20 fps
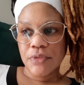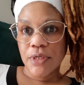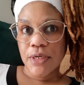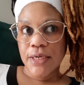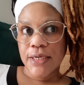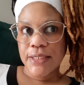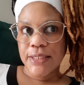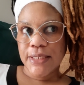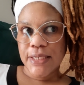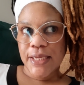
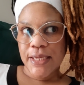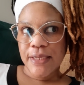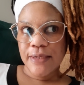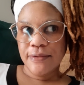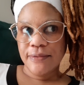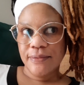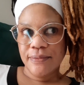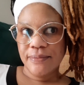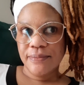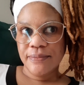And
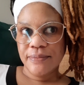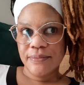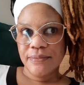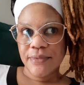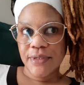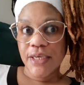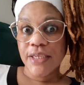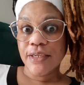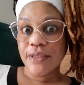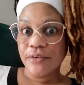then
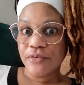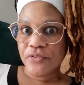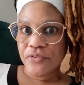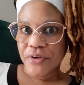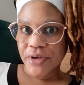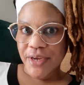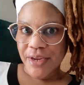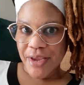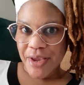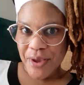another
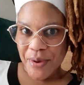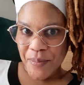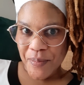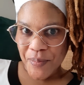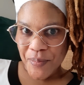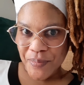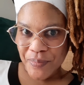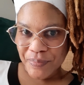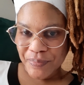3 came